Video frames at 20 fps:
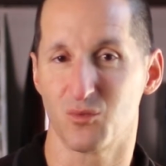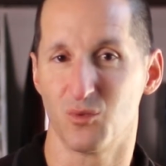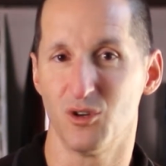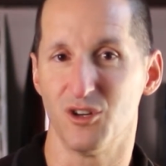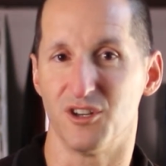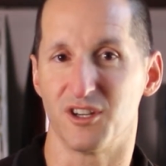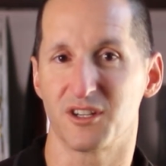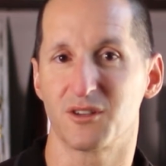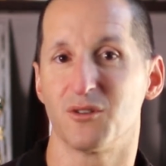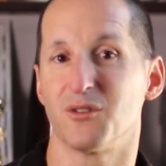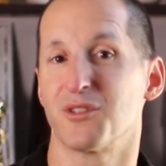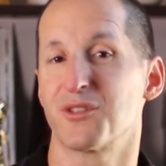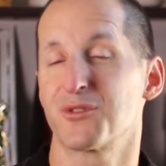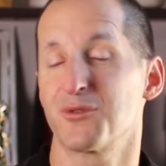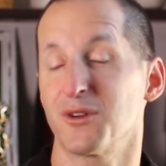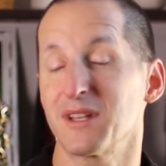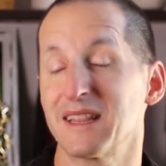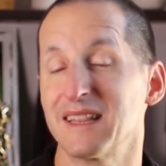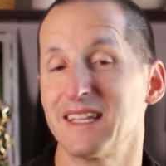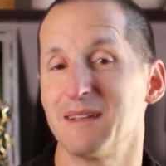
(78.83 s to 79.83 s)
work or
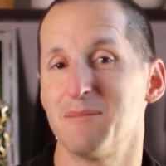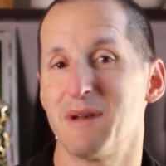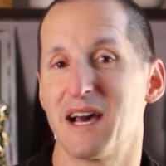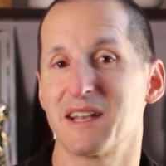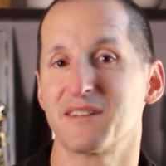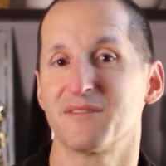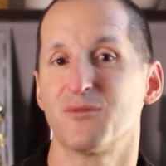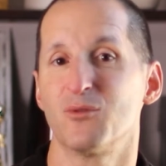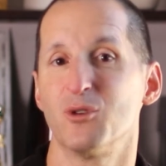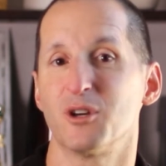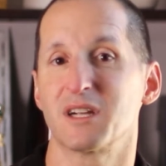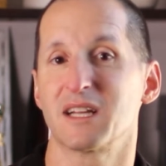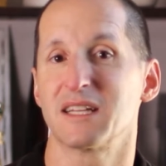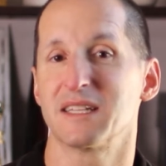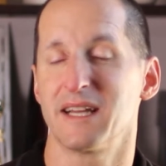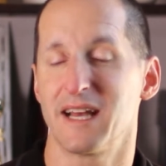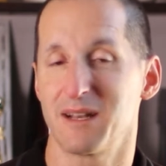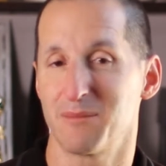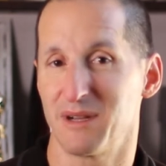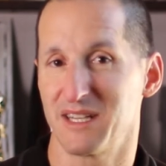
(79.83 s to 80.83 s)
throttle the amount of work a
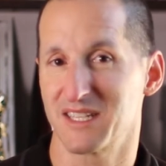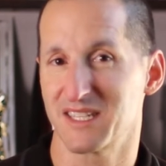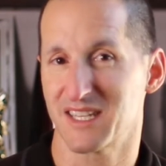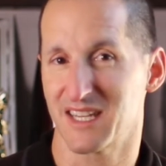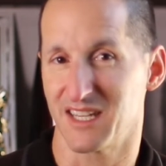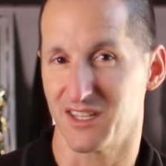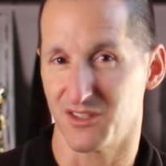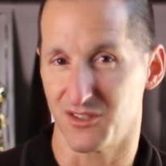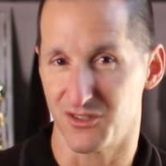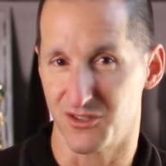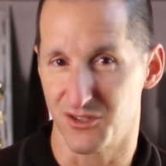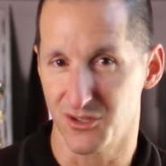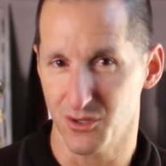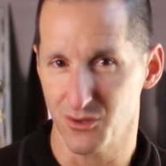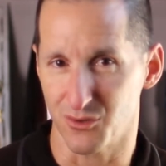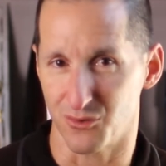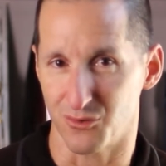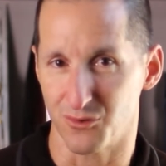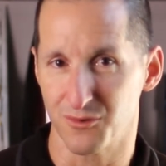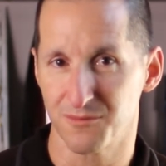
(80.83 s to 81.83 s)
database can
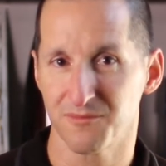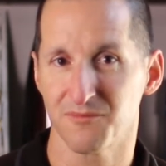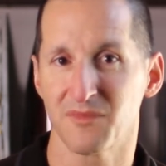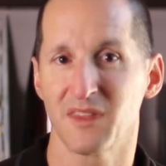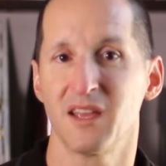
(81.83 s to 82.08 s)
do